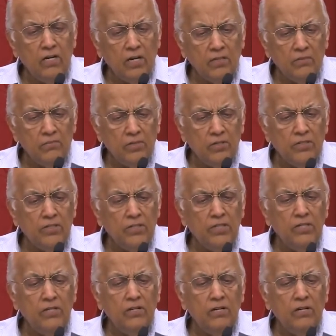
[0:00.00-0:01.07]
has
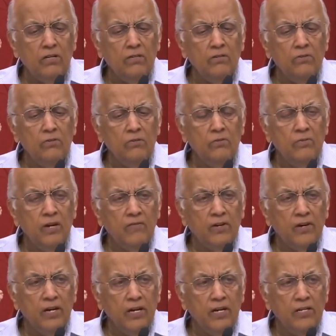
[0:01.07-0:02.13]
mercy on whomever
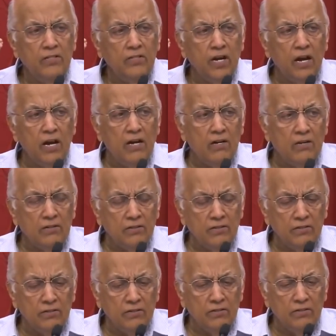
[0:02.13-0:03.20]
he
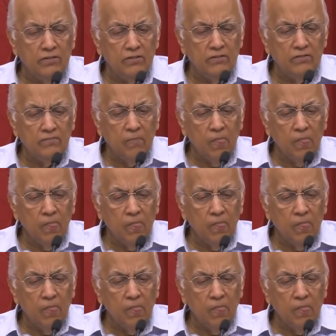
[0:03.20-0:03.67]
desires,